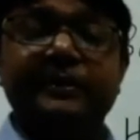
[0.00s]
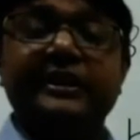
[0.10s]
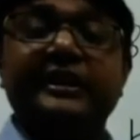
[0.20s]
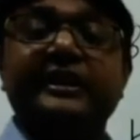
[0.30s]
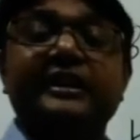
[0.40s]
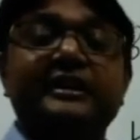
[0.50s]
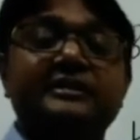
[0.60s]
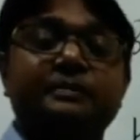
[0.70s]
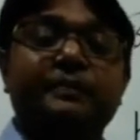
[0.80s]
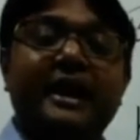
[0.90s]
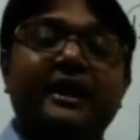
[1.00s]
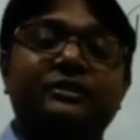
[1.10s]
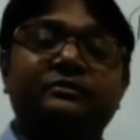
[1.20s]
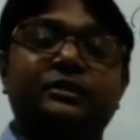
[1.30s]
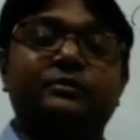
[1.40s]
girdle is the
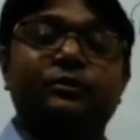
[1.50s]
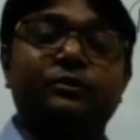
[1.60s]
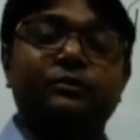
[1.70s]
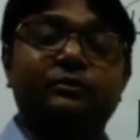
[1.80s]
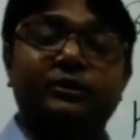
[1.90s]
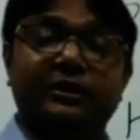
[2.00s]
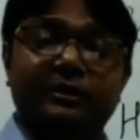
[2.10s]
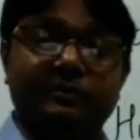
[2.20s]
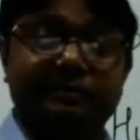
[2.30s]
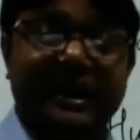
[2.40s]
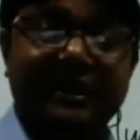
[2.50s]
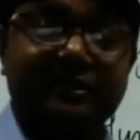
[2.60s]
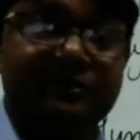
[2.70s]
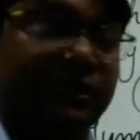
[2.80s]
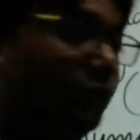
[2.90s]
part of the bone, part
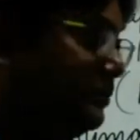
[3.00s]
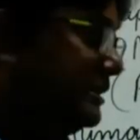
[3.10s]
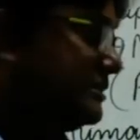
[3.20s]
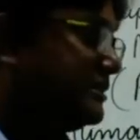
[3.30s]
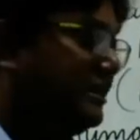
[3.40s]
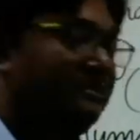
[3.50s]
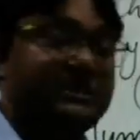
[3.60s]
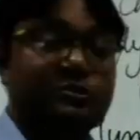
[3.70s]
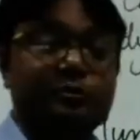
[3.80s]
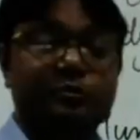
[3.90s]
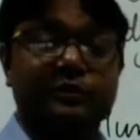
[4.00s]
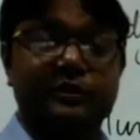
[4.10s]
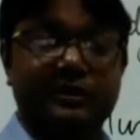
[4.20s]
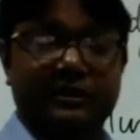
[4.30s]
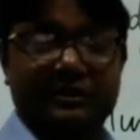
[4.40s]
of the human skull which
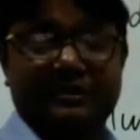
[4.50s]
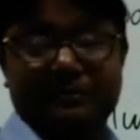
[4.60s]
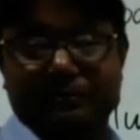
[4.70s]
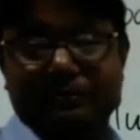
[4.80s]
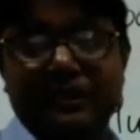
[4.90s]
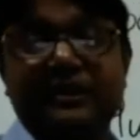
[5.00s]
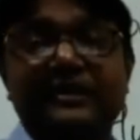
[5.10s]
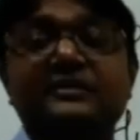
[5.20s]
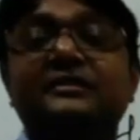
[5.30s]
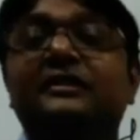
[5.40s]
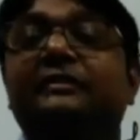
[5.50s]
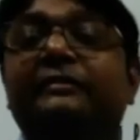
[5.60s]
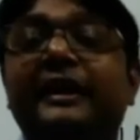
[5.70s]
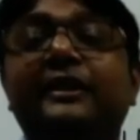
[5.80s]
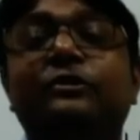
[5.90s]
bears the
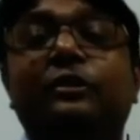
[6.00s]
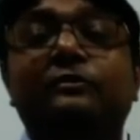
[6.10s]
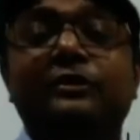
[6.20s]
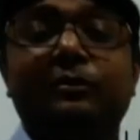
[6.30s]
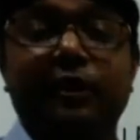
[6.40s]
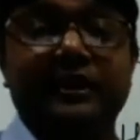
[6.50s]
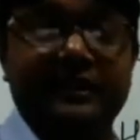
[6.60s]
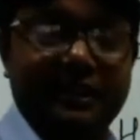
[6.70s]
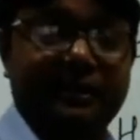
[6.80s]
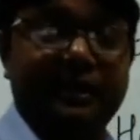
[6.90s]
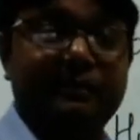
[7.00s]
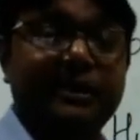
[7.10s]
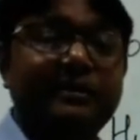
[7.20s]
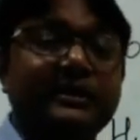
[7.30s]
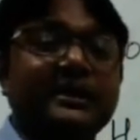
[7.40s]
weight of the body. The
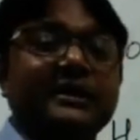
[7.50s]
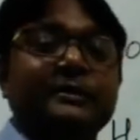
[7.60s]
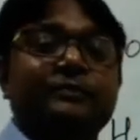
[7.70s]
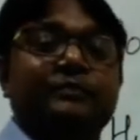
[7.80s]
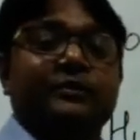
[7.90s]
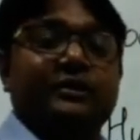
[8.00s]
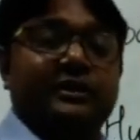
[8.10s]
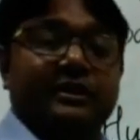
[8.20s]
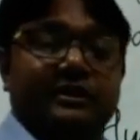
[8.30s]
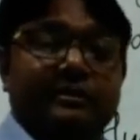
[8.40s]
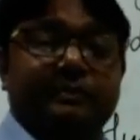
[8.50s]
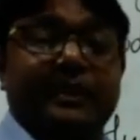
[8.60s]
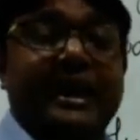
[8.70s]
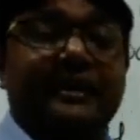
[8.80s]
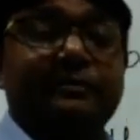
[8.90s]
above
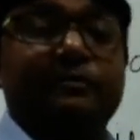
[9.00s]
part